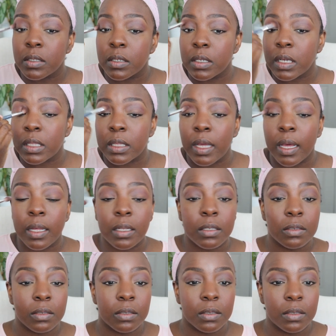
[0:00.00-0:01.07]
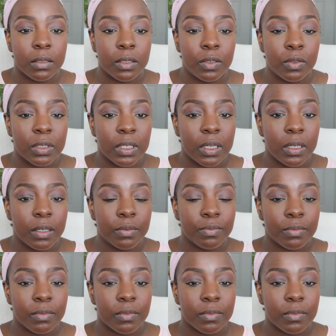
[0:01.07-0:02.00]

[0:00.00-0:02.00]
Look at that. Do you see?